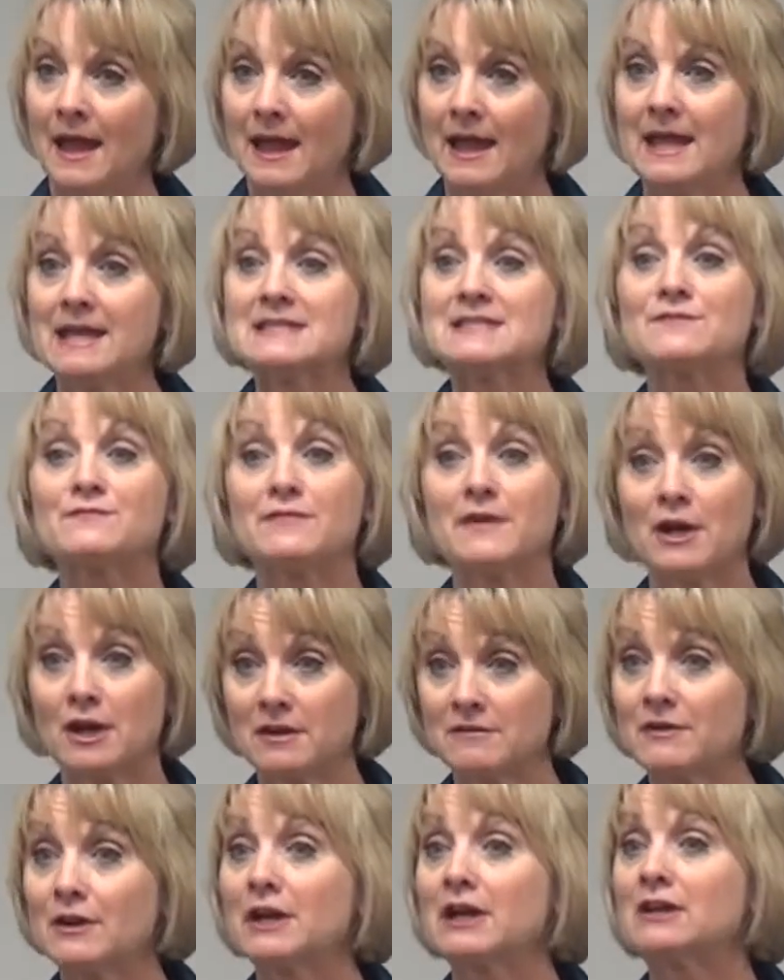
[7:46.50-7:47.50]
It's
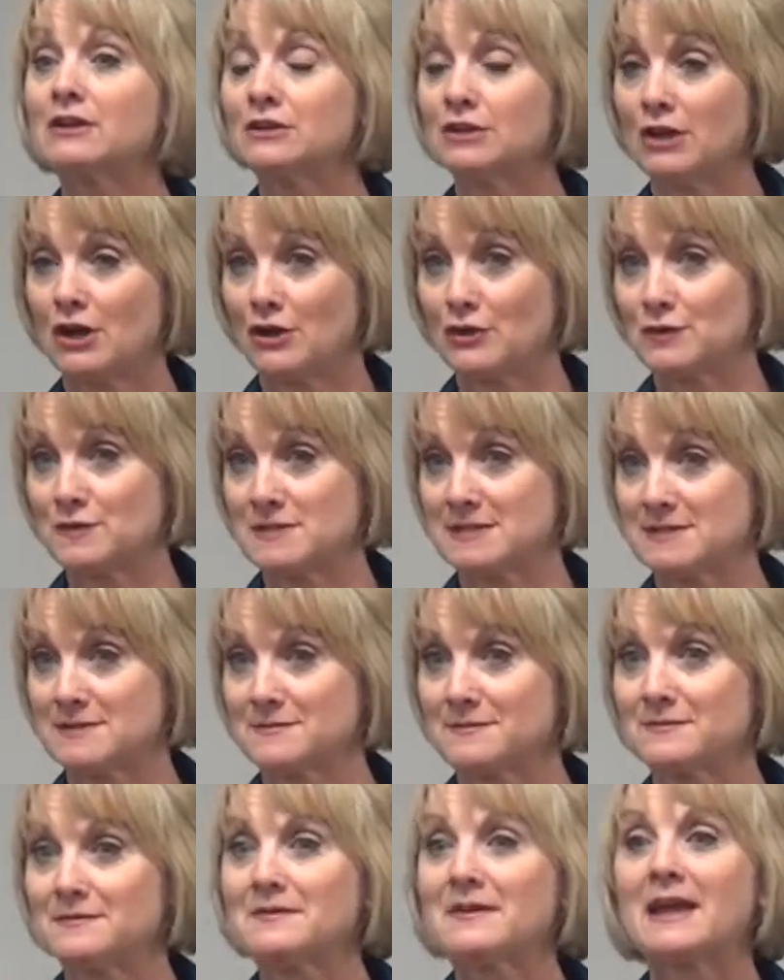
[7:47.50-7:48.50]
very, very close.
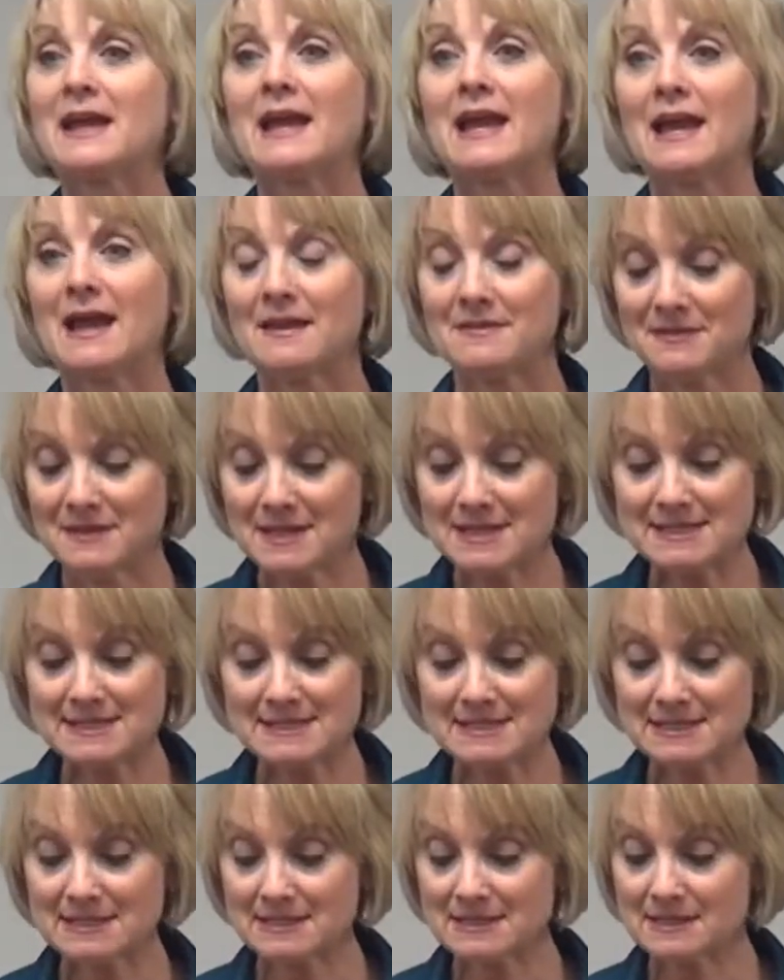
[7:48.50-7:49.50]

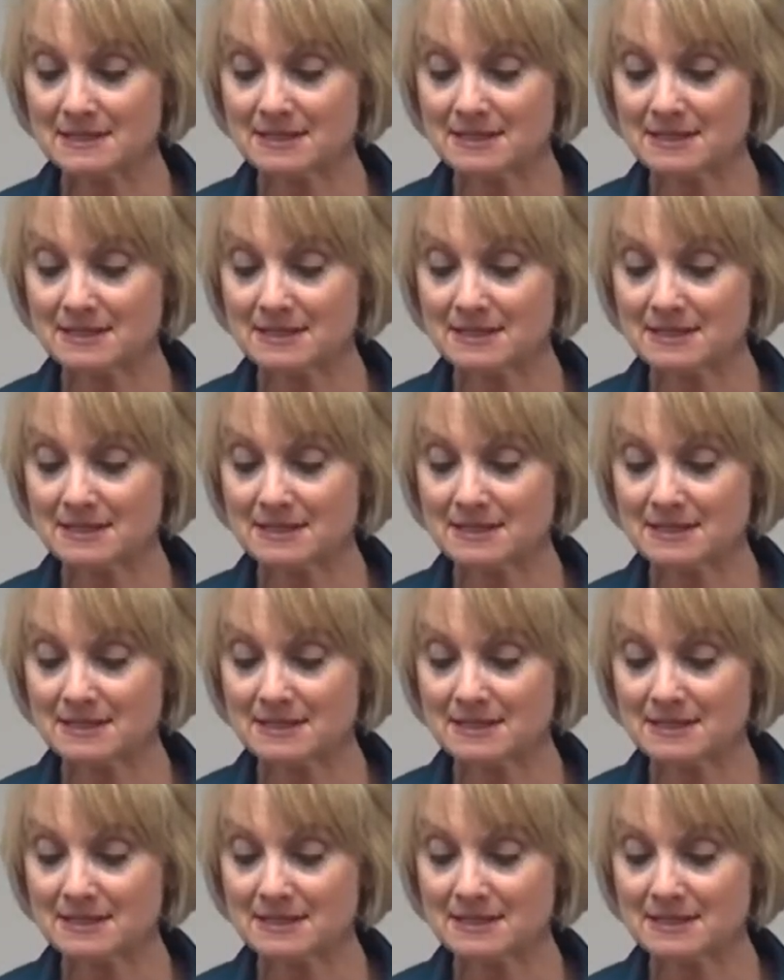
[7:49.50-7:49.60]
This,